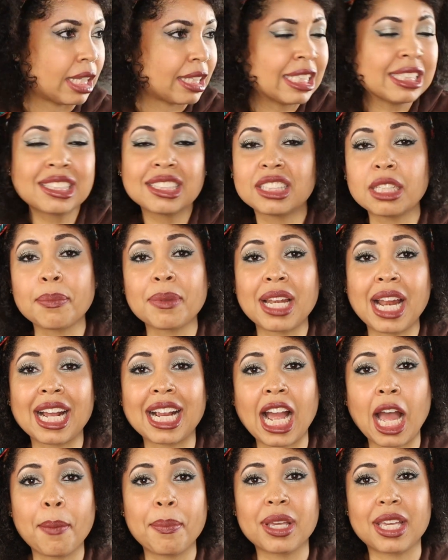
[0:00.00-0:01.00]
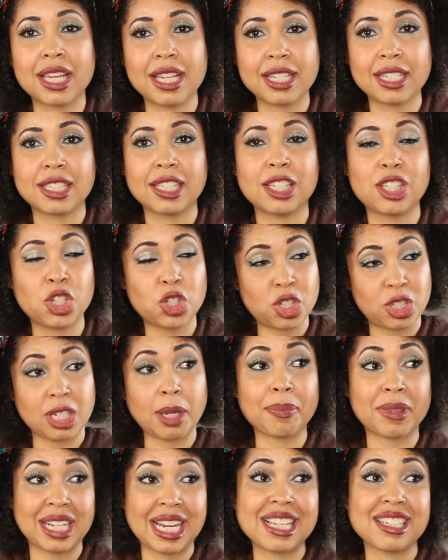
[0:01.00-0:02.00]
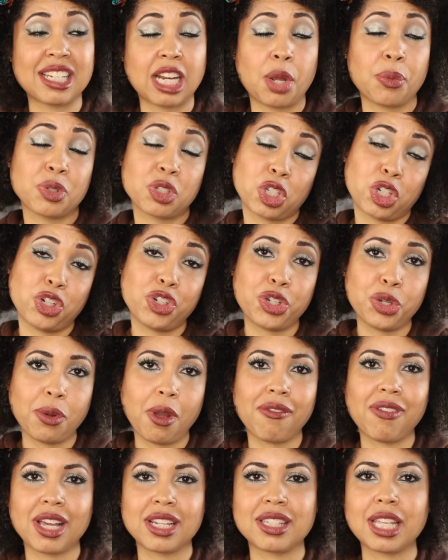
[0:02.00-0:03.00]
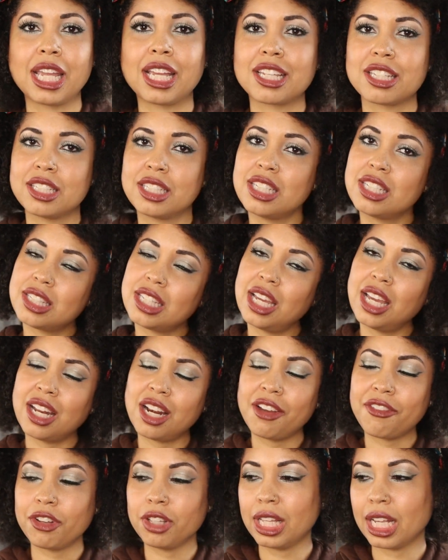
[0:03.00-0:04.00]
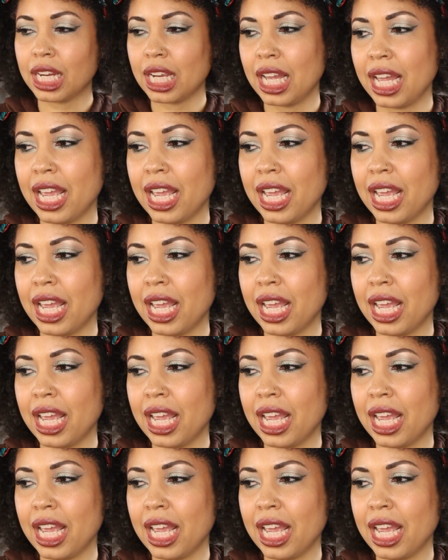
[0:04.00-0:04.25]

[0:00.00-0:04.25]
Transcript: this is something I got because this is something I said I was gonna do if I stayed consistent, and I feel like I